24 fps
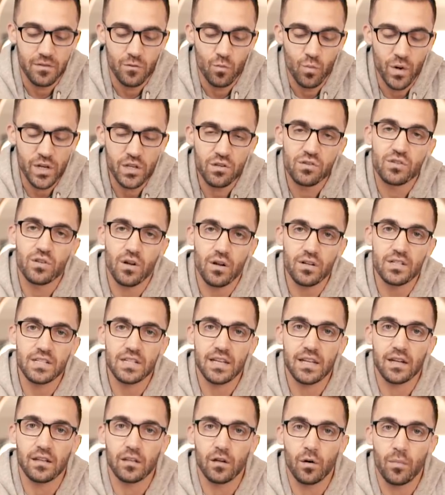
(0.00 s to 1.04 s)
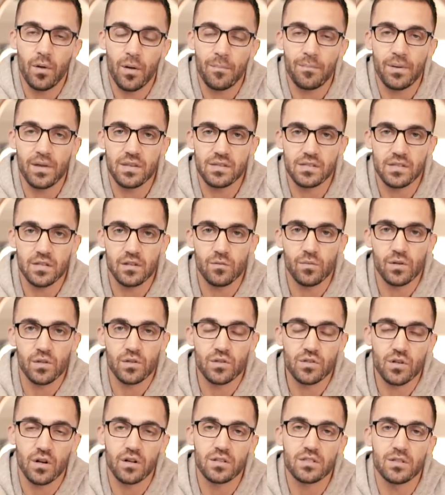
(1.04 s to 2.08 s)
When you start to get a little bit busy, when you
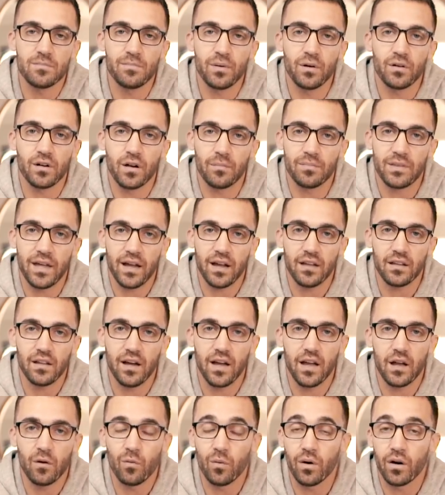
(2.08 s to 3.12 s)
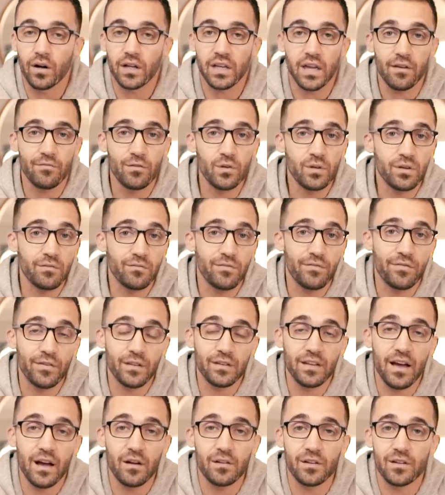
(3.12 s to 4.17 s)
start to build up that client work, if you can
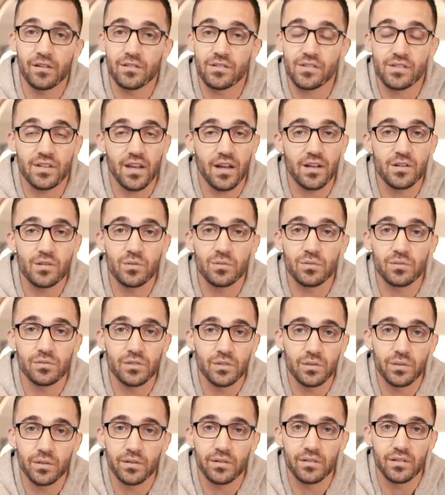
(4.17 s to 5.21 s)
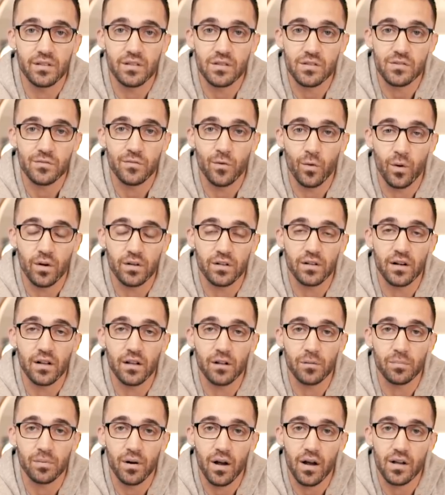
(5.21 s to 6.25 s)
fill out your schedule doing these
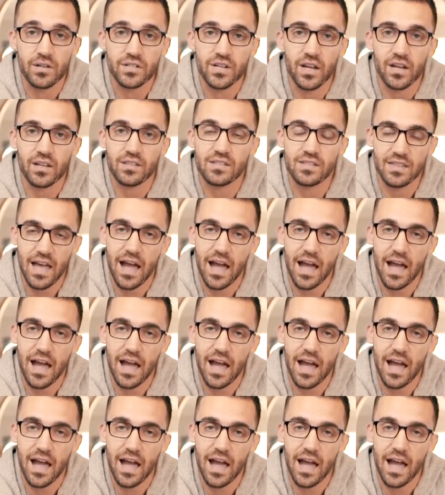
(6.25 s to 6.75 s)
$400 projects,